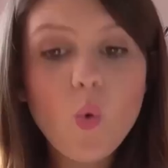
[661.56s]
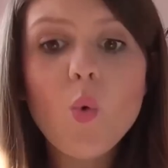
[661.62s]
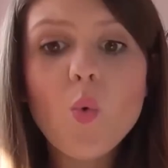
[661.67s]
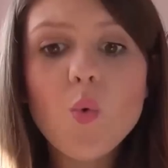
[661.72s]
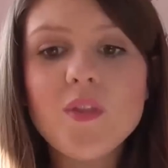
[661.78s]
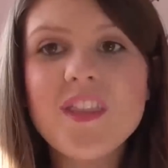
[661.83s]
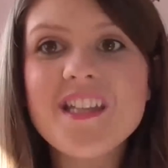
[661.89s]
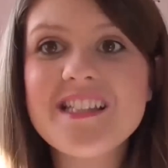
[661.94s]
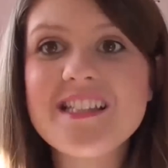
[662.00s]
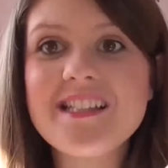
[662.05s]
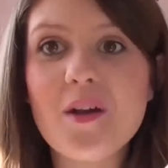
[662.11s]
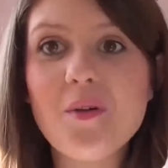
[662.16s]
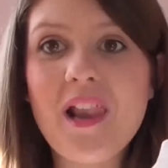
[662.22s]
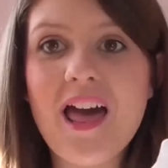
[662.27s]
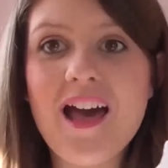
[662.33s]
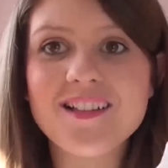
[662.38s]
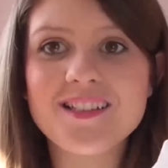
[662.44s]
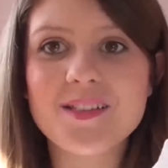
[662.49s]
Ooh, this is our
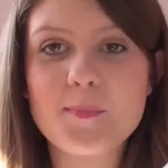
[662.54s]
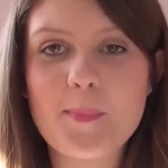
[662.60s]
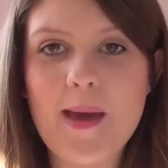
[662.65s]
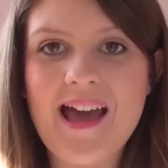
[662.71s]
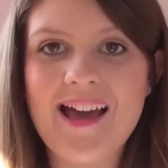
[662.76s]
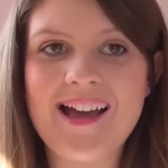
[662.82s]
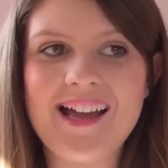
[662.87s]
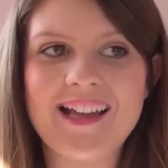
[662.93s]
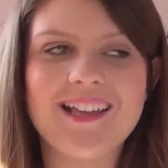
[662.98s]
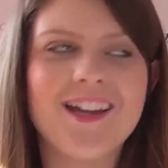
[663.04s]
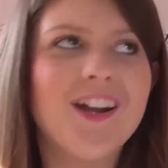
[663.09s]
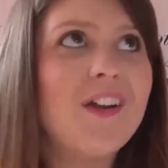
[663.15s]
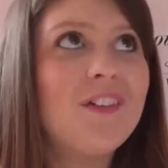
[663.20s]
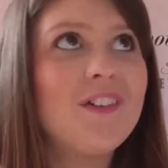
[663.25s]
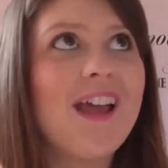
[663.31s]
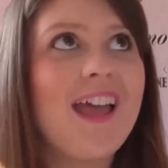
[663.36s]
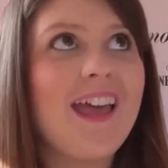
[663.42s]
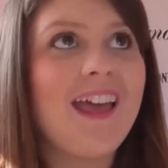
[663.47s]
last bag,
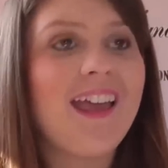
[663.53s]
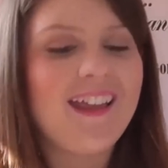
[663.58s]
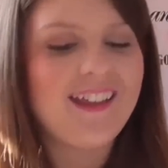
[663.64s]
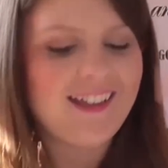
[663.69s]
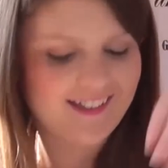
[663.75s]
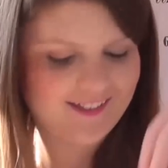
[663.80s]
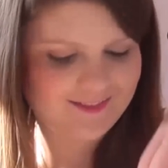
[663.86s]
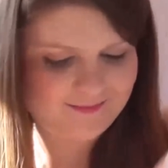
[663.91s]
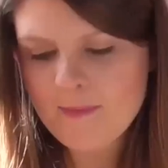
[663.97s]
hooray!